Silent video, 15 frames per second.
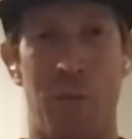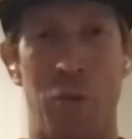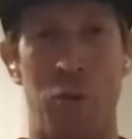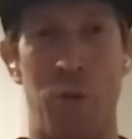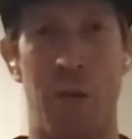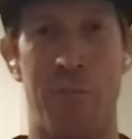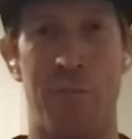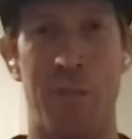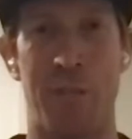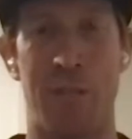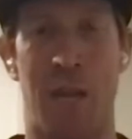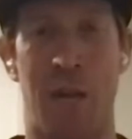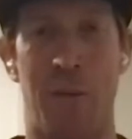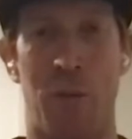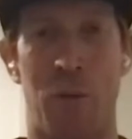we knew that from the
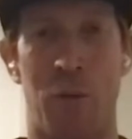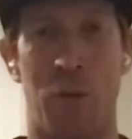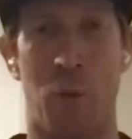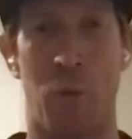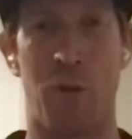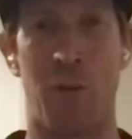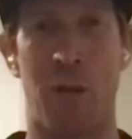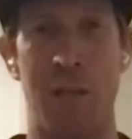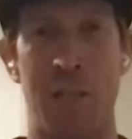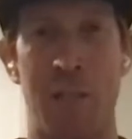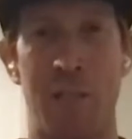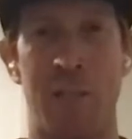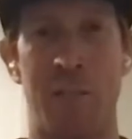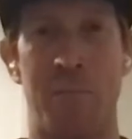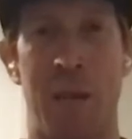start. We're like, we've got to win
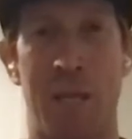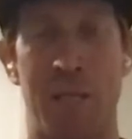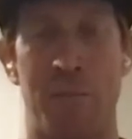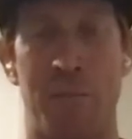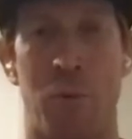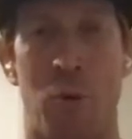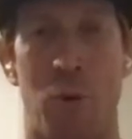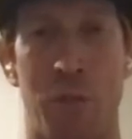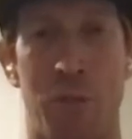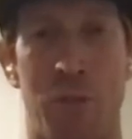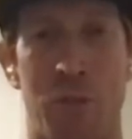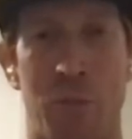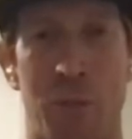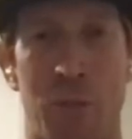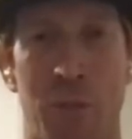races, maximum points,
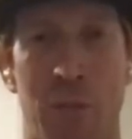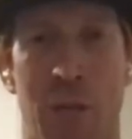because we could